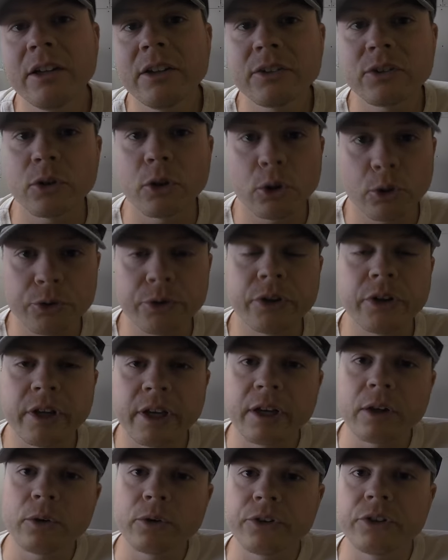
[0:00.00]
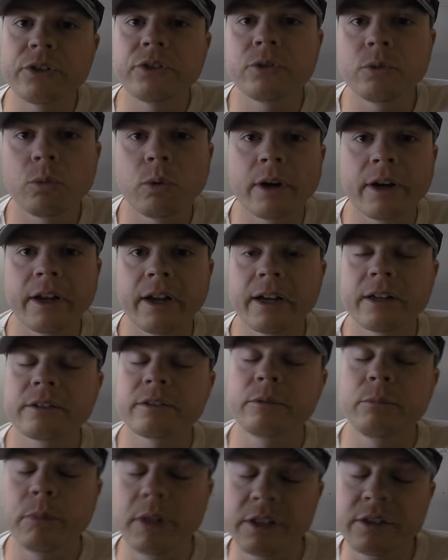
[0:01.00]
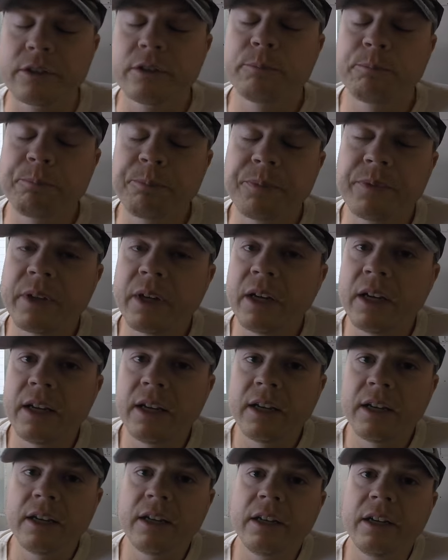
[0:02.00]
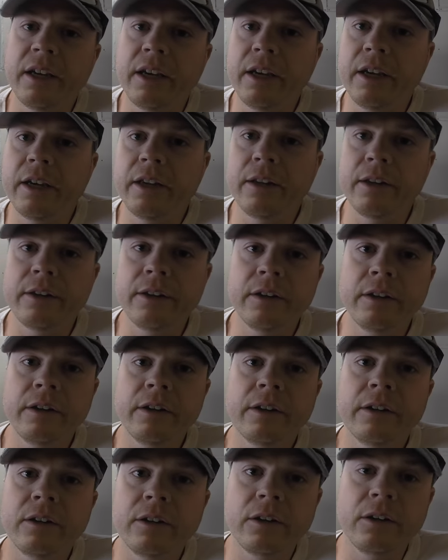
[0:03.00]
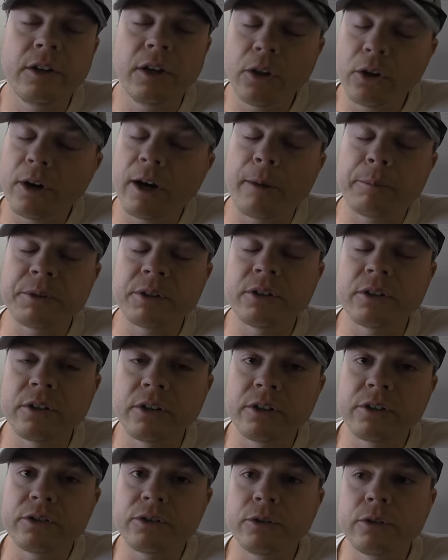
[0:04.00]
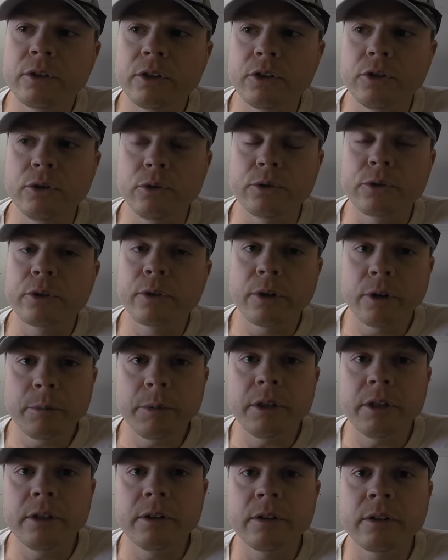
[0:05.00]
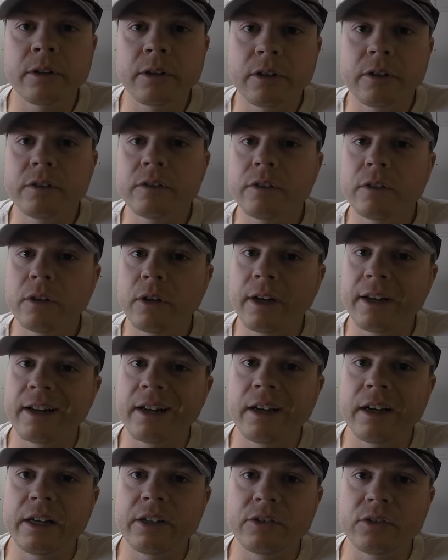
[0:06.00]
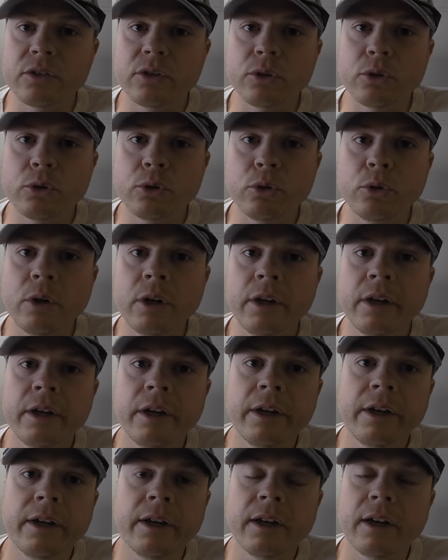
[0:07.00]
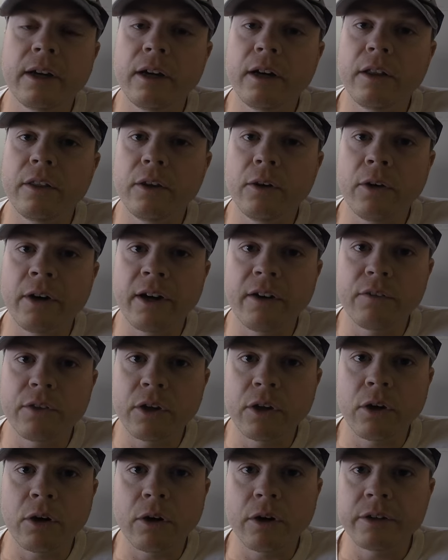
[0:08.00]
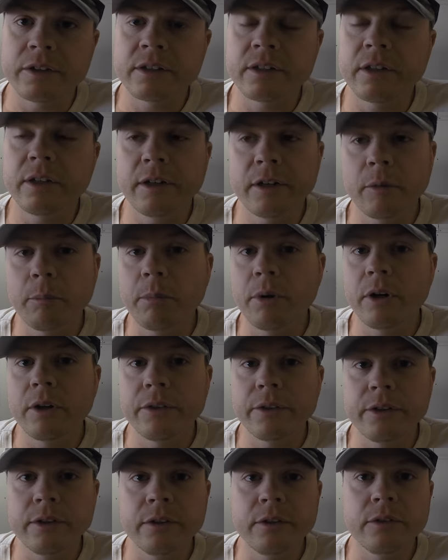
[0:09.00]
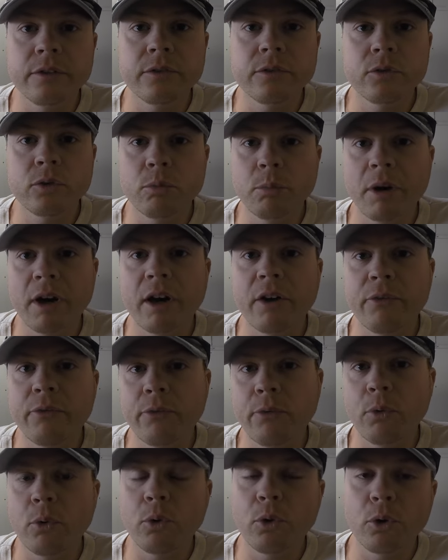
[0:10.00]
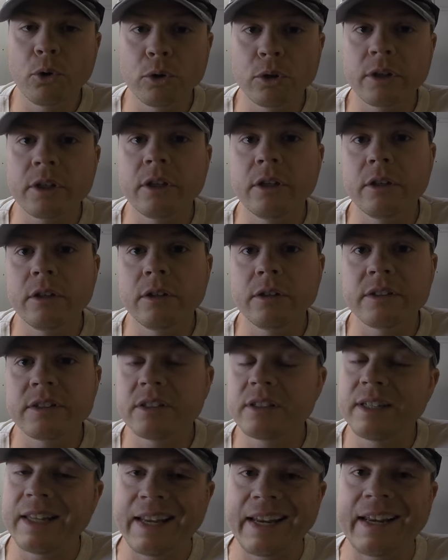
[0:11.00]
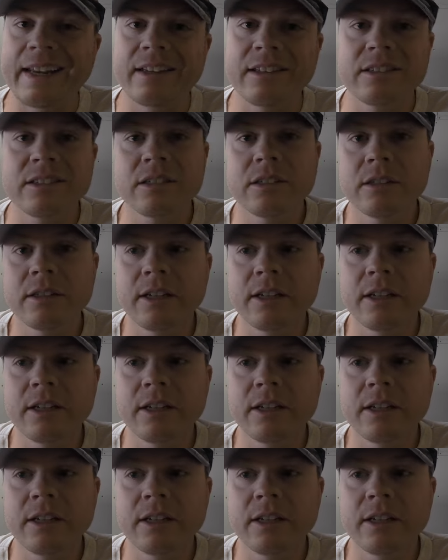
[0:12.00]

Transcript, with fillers: So those are the angles that you want to actually measure. And the other option is you could use cribbing, like you see a lot of guys do. They'll have the car sitting up on these 2x4 looking stands.